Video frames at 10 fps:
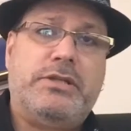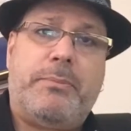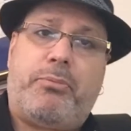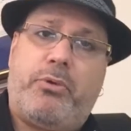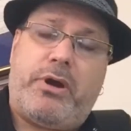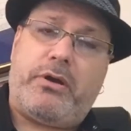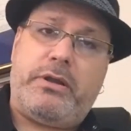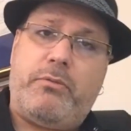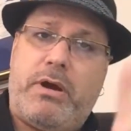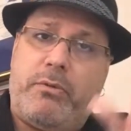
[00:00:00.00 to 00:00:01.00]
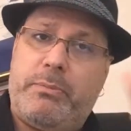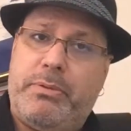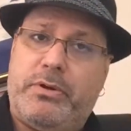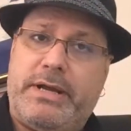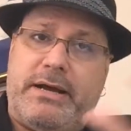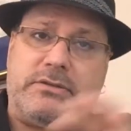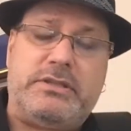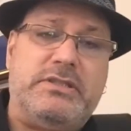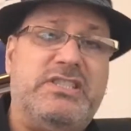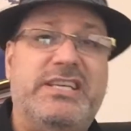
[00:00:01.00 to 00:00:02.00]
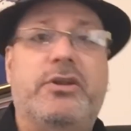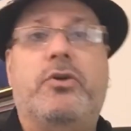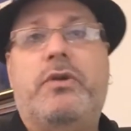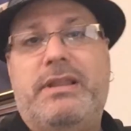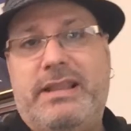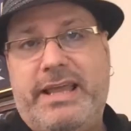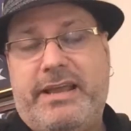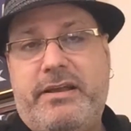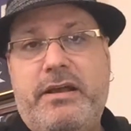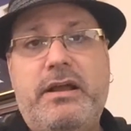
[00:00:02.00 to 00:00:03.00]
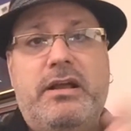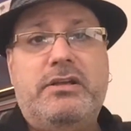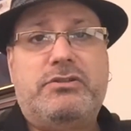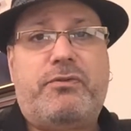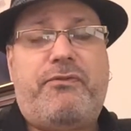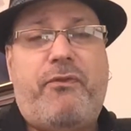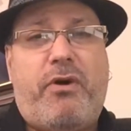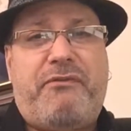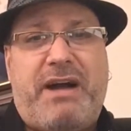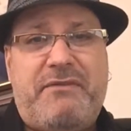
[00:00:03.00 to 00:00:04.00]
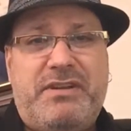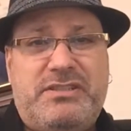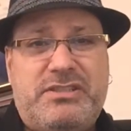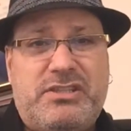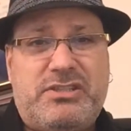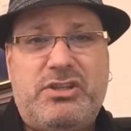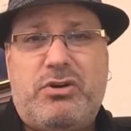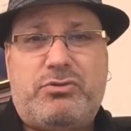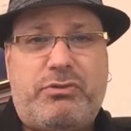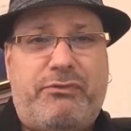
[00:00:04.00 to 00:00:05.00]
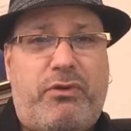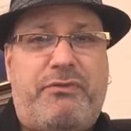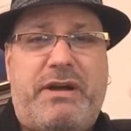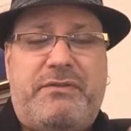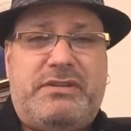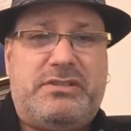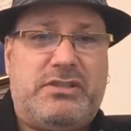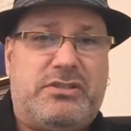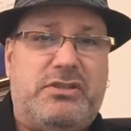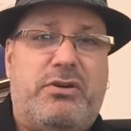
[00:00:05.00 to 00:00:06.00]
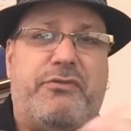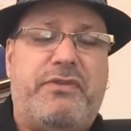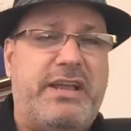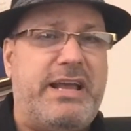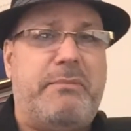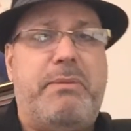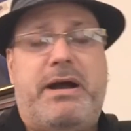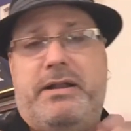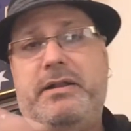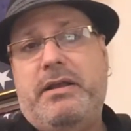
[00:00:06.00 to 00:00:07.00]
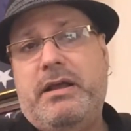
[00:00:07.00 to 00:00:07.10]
temporarily while we build a house in Cedar Lake. So 4 or 5 inches of snow, 3, 4, 5 inches of snow, forget about it.